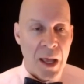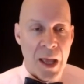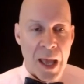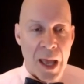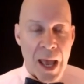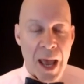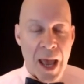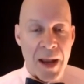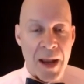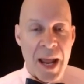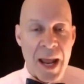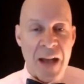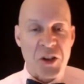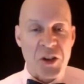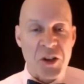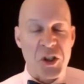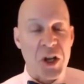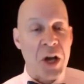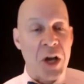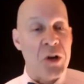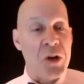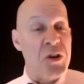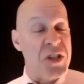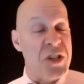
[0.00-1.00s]
And actually
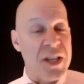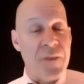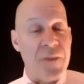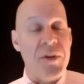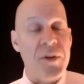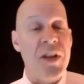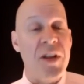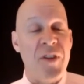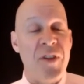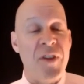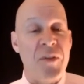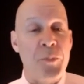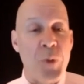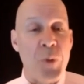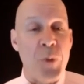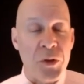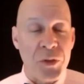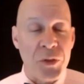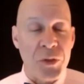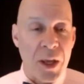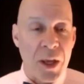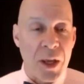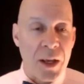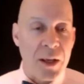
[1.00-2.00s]
on her 75th
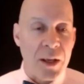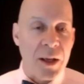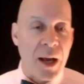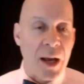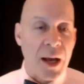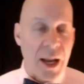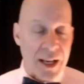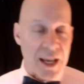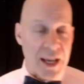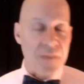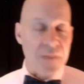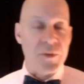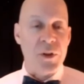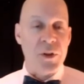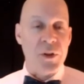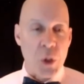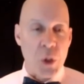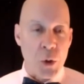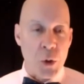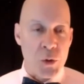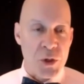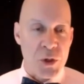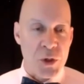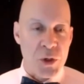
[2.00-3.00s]
birthday, I gave the
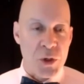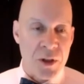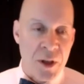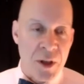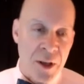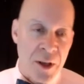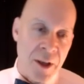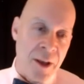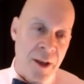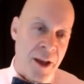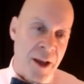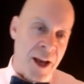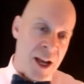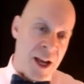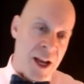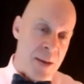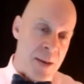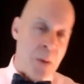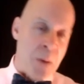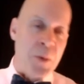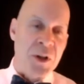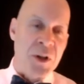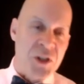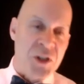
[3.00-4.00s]
toast, and I'm
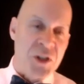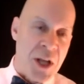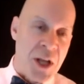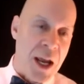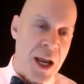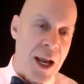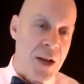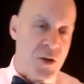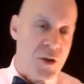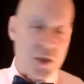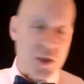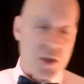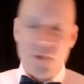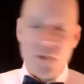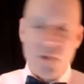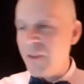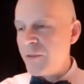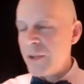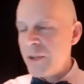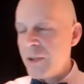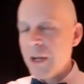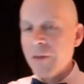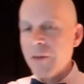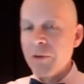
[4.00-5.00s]
up on stage, there's
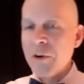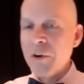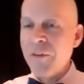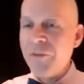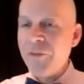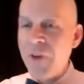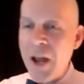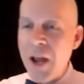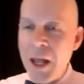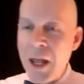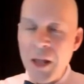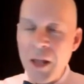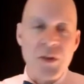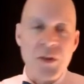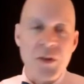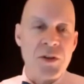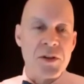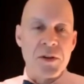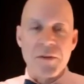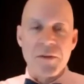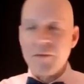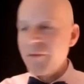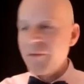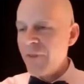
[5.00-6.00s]
50 of her friends
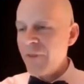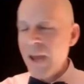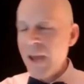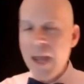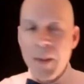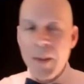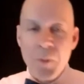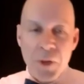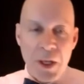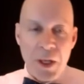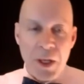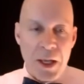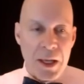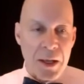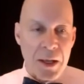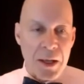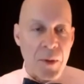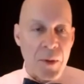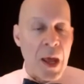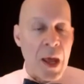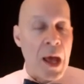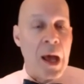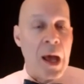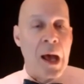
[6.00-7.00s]
and family, and
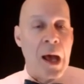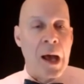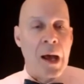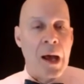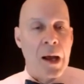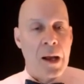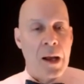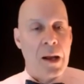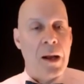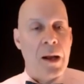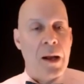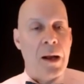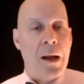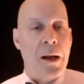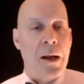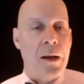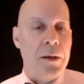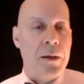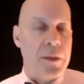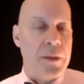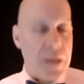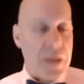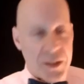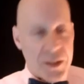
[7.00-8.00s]

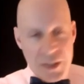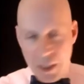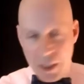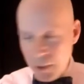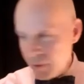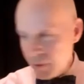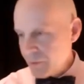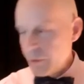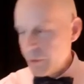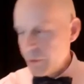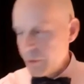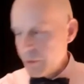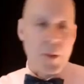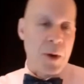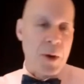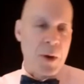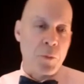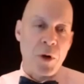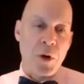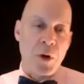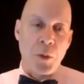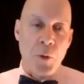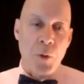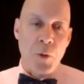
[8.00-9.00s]
I talk about what
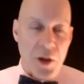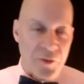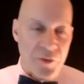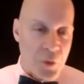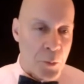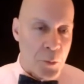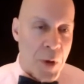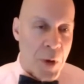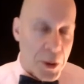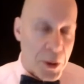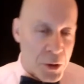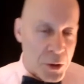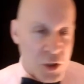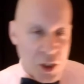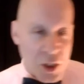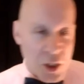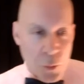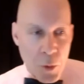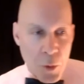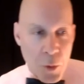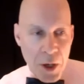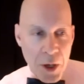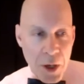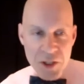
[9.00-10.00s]
a wonderful mother she
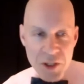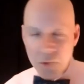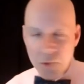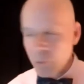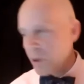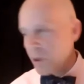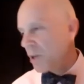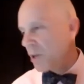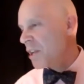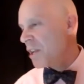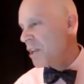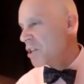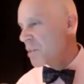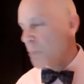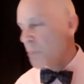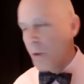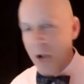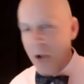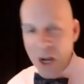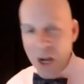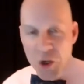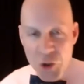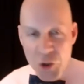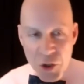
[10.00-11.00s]
was and what an
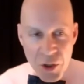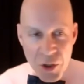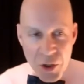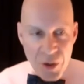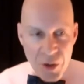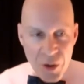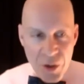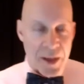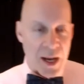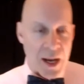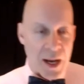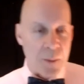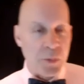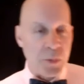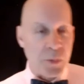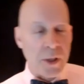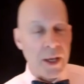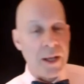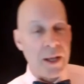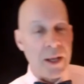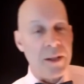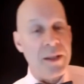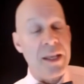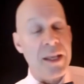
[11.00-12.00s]
inspiration, and then I
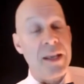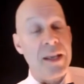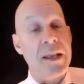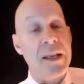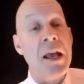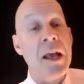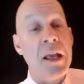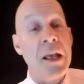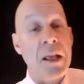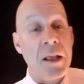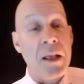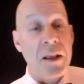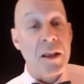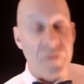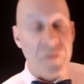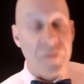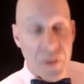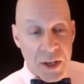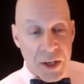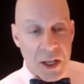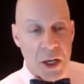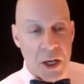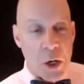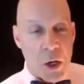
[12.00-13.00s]
played the
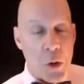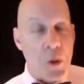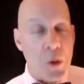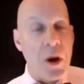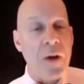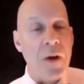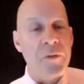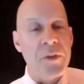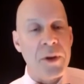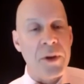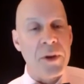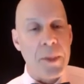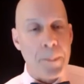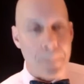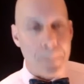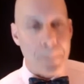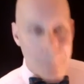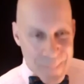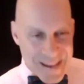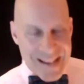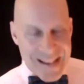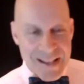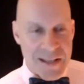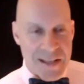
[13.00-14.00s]
video of the
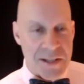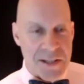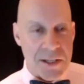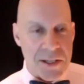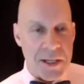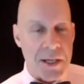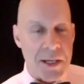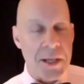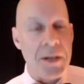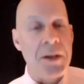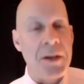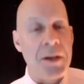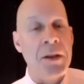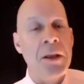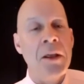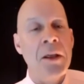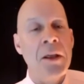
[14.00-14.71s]
bean scene